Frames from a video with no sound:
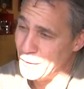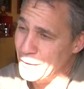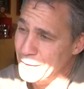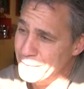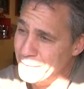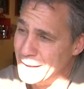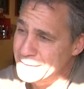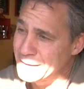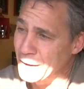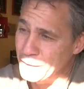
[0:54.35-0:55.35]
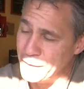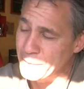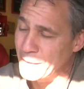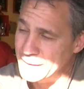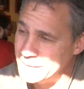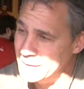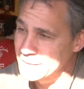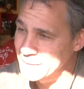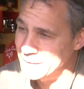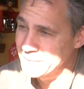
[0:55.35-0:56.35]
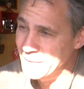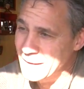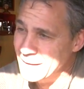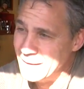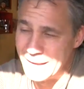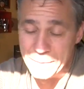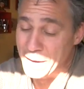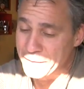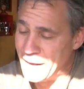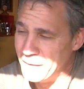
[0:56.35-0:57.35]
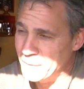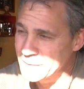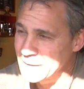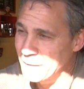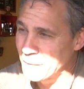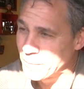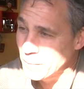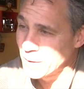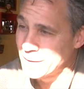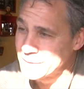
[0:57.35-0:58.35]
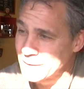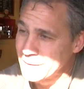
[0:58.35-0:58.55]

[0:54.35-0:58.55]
her, myself, and my sister. And my father was never permitted to